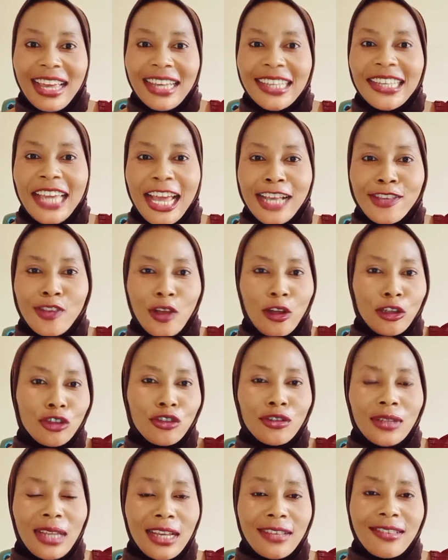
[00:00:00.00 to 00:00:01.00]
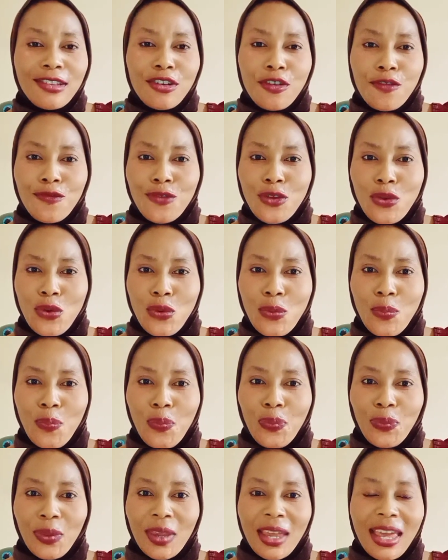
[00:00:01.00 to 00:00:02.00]
Yes, on today's review,
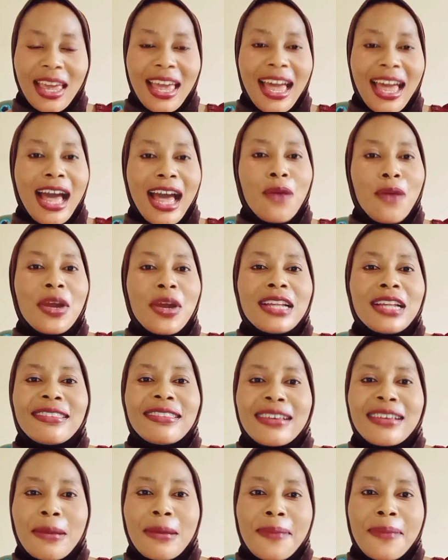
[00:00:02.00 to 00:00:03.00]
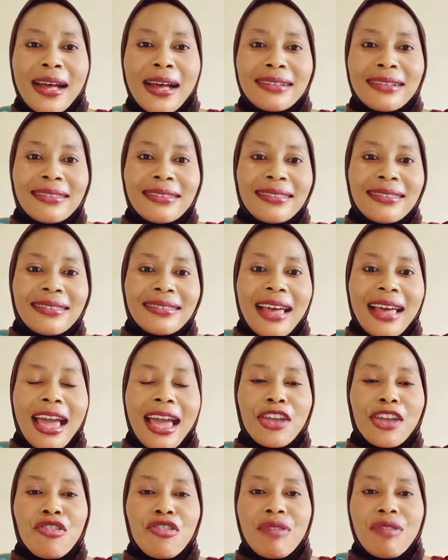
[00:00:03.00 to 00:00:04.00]
I want to talk about a
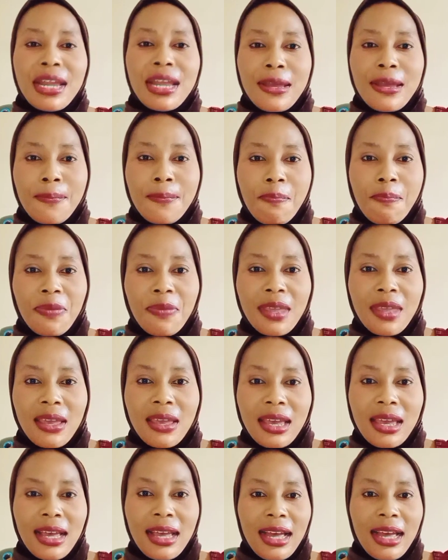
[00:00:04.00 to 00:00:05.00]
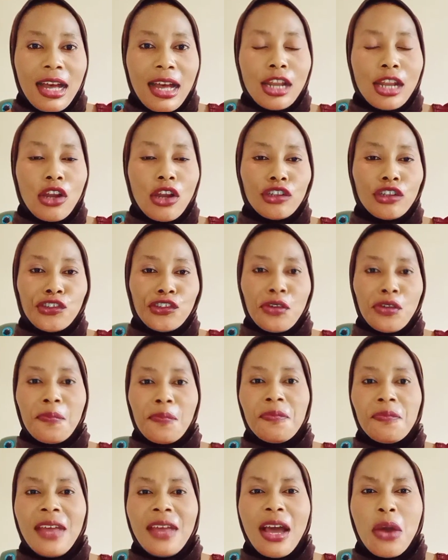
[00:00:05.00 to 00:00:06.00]
cream, a lotion
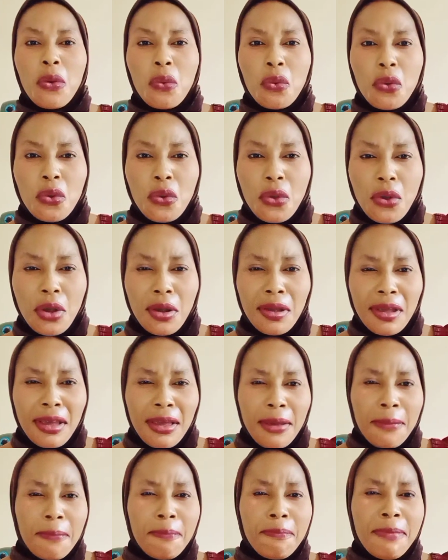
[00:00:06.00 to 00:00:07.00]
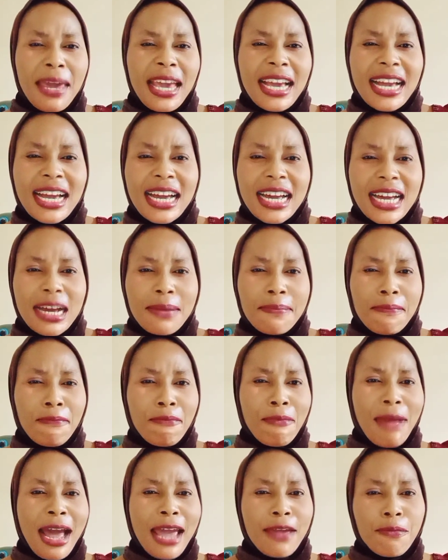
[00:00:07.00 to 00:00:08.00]
that will make
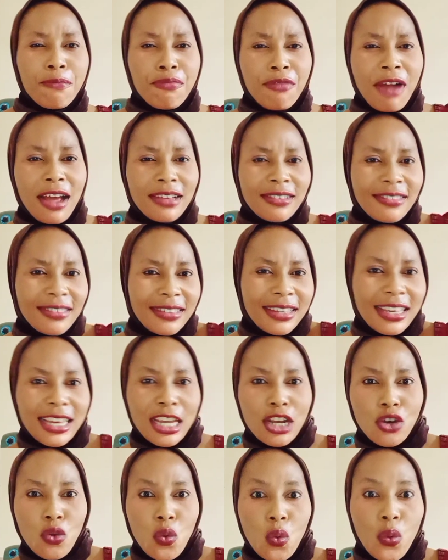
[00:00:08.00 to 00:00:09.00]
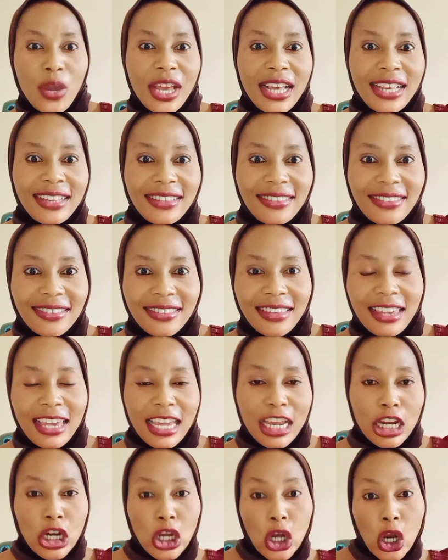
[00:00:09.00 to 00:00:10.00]
my brown skin queen
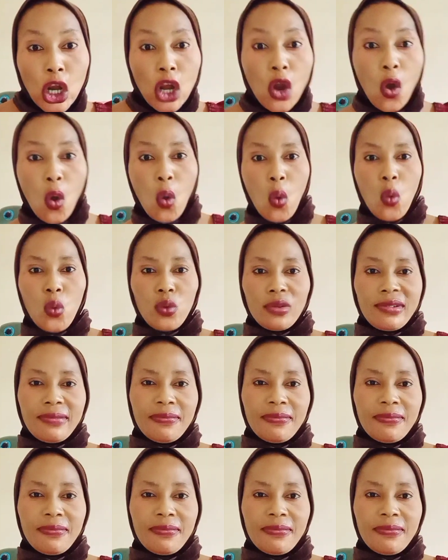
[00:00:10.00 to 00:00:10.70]
skin glow.